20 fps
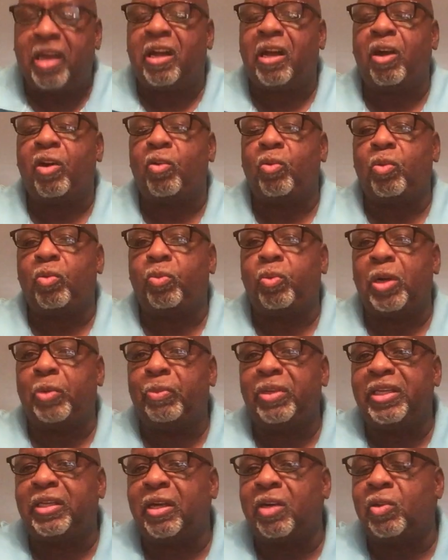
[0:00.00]
What
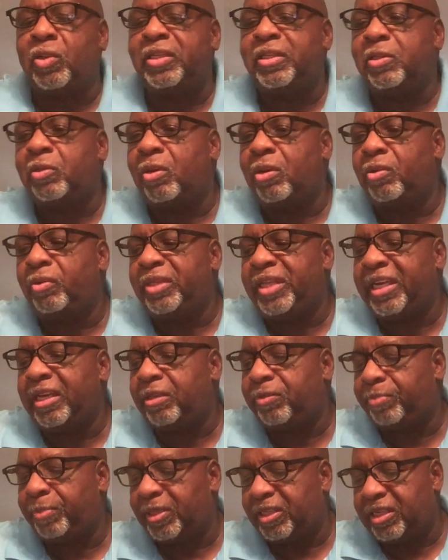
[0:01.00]
we're going to do on
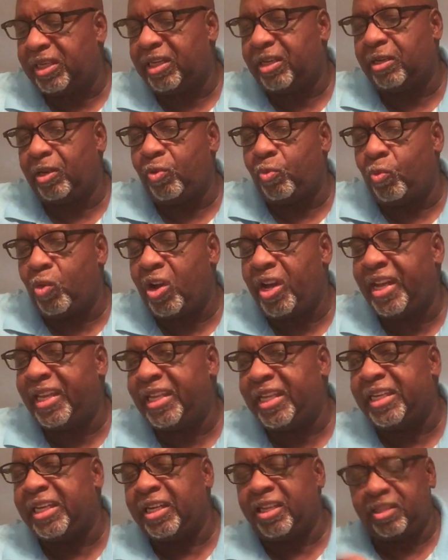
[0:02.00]
this particular one
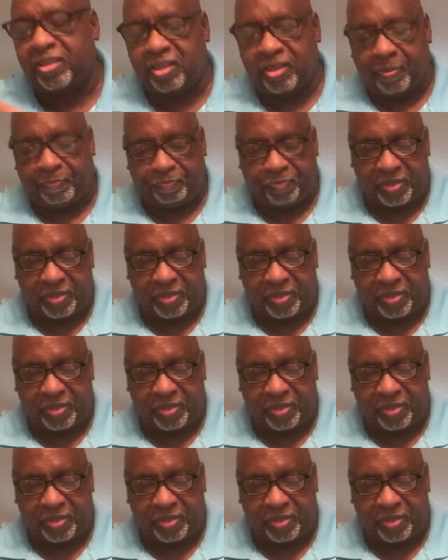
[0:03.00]
is,